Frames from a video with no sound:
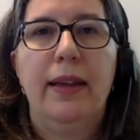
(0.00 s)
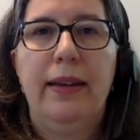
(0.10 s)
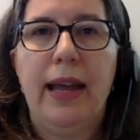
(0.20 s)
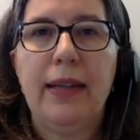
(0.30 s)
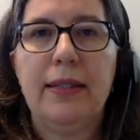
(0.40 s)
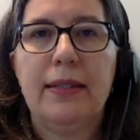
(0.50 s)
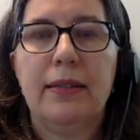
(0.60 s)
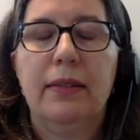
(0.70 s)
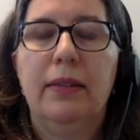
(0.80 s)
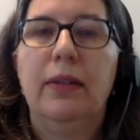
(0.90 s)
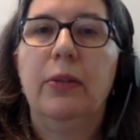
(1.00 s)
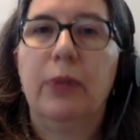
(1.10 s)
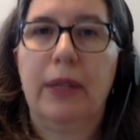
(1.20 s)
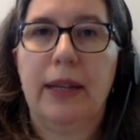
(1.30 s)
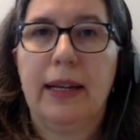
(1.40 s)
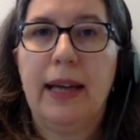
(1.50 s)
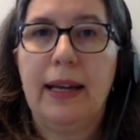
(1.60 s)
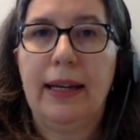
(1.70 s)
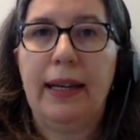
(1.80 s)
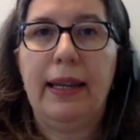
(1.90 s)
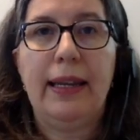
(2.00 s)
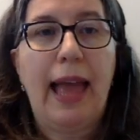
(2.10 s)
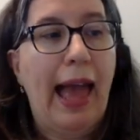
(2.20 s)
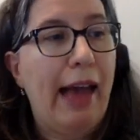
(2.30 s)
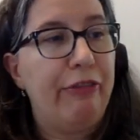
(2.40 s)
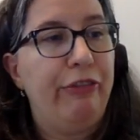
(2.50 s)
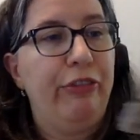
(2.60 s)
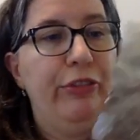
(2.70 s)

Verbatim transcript: Next, we're going to cut it in half.